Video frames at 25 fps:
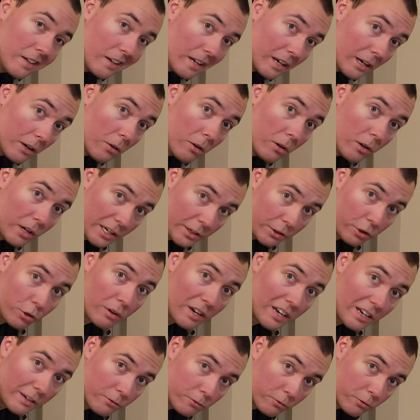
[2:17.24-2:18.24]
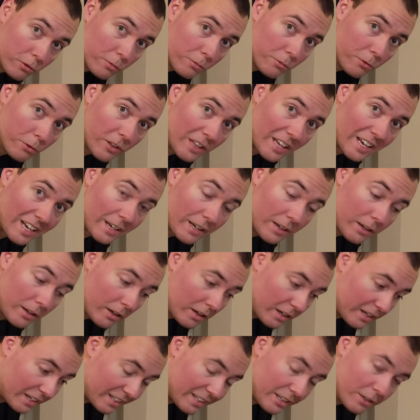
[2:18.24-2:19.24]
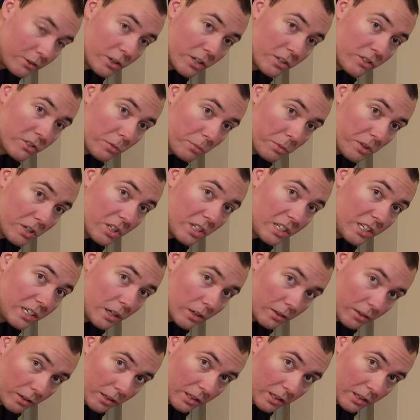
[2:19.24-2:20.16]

Now, I do have room for that adjustability on the